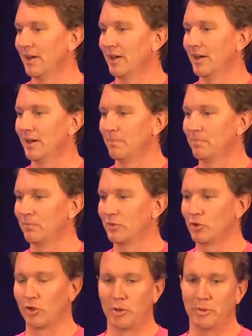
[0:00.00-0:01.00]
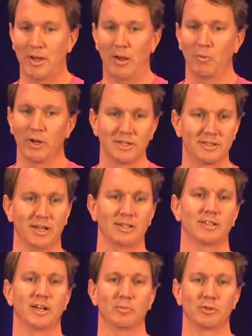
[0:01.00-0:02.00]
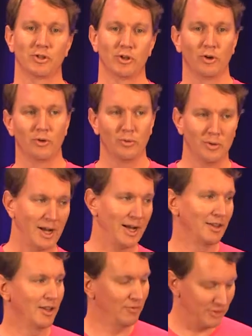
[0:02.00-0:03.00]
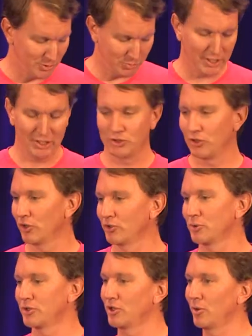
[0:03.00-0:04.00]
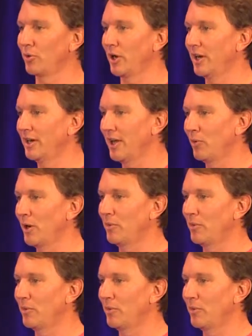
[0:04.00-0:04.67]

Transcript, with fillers: Um, so a little bit about what is text help. So I love these pink shirts, which is our branding.